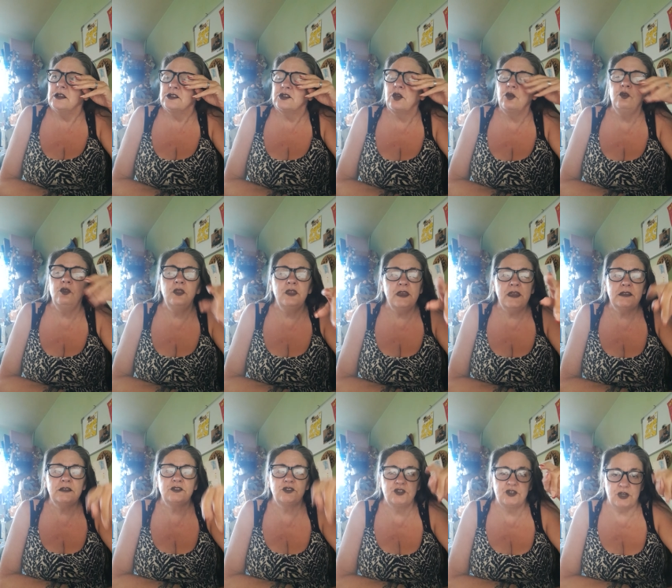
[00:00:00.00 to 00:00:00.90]
So
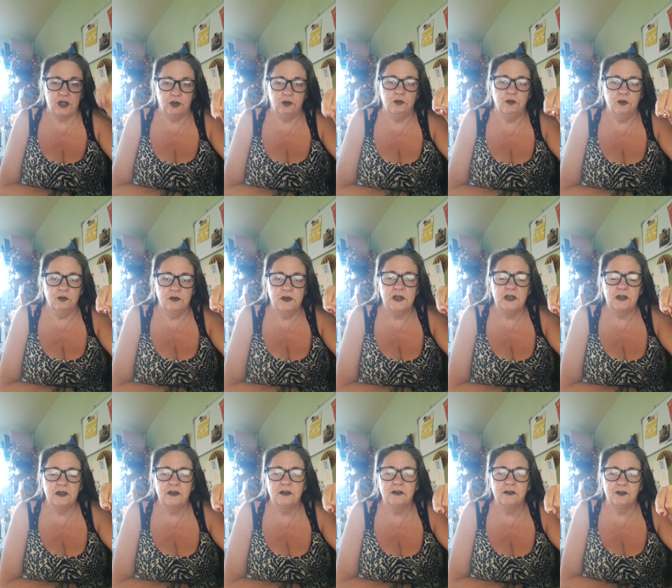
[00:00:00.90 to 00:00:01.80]
this dude,
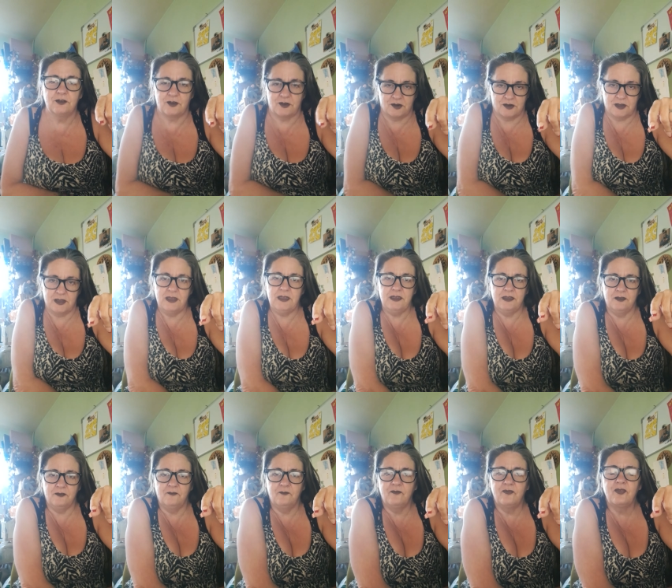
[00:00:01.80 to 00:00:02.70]
right,
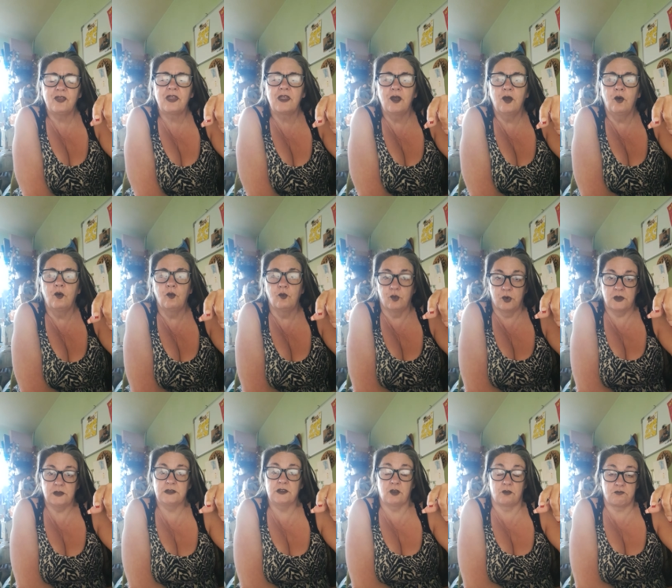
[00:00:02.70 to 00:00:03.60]

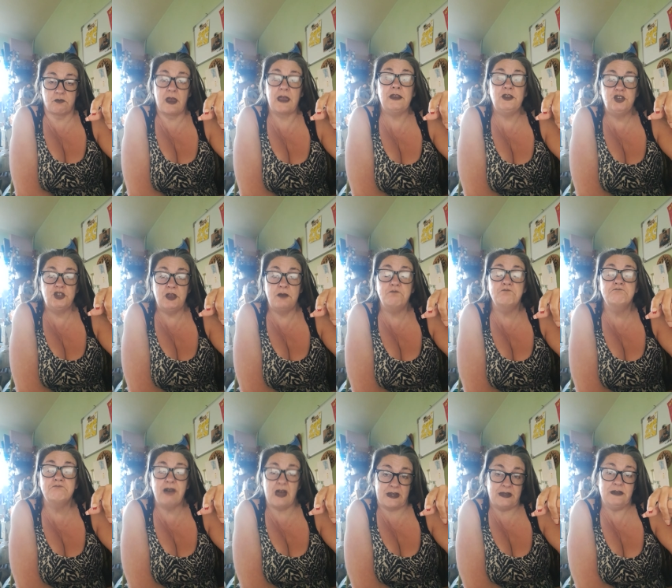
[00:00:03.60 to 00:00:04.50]
was a
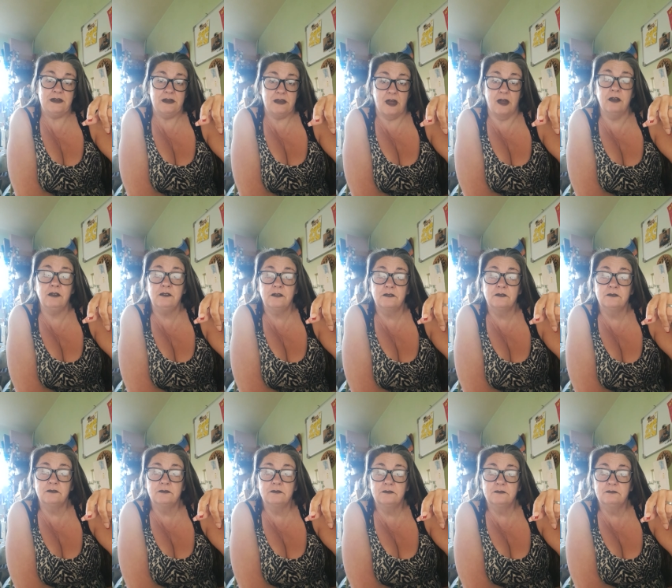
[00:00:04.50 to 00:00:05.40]
raging bender.
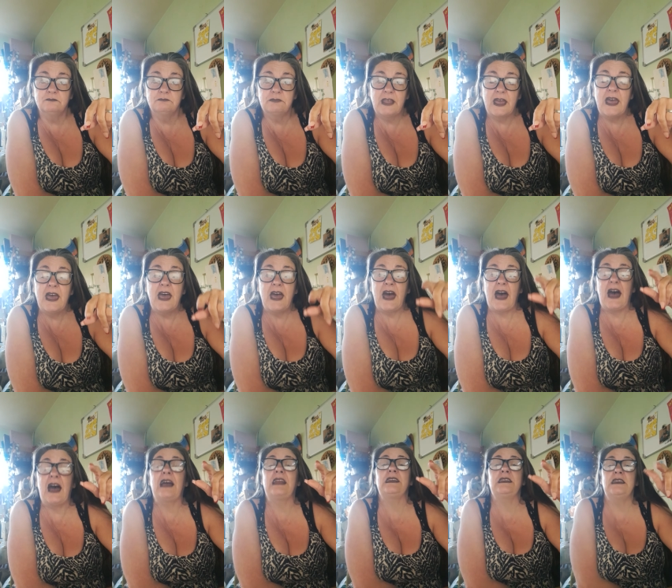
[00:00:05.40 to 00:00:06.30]

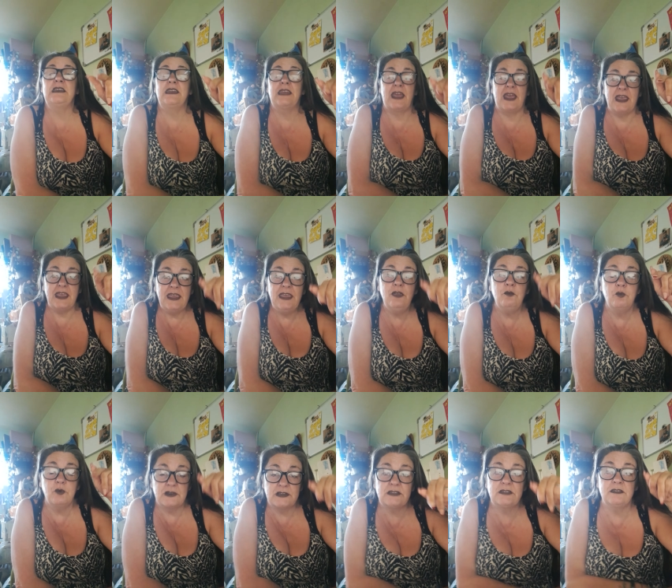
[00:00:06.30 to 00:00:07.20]
And he
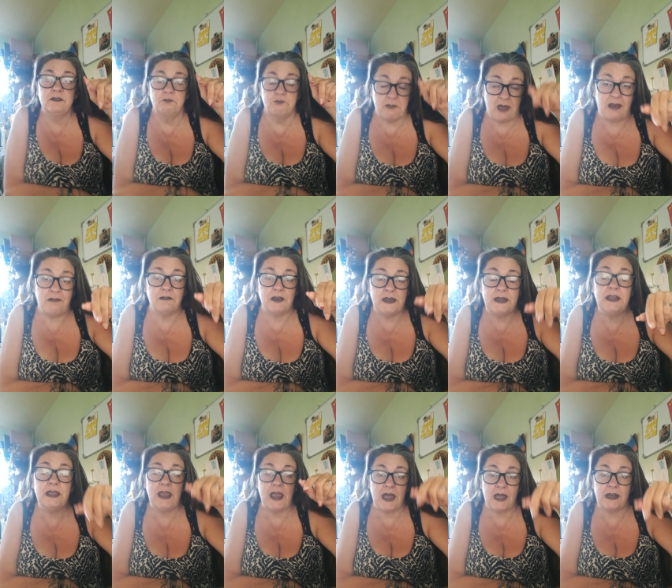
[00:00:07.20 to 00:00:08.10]
was married,
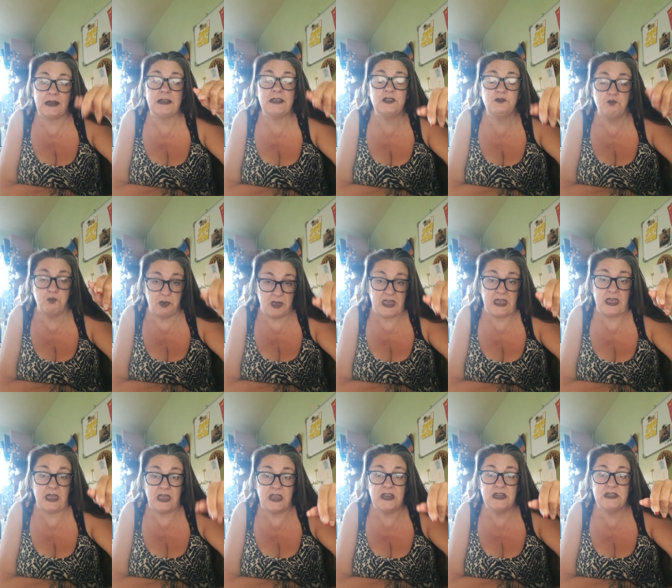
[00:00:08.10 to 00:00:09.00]
he had his
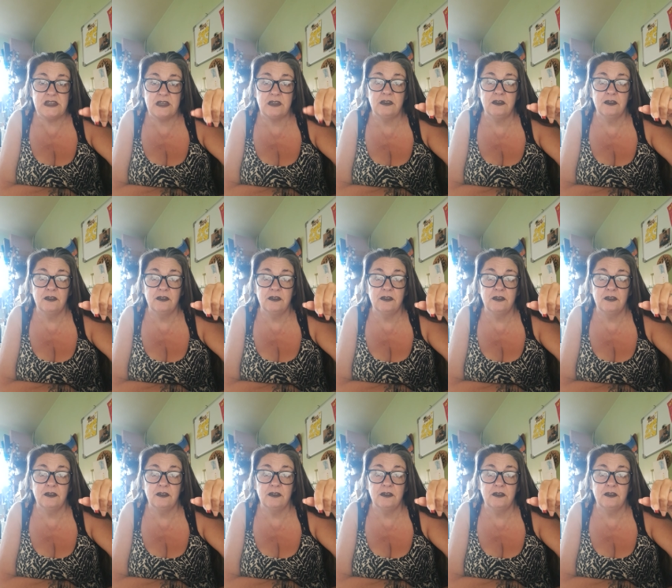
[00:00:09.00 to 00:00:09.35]
beard,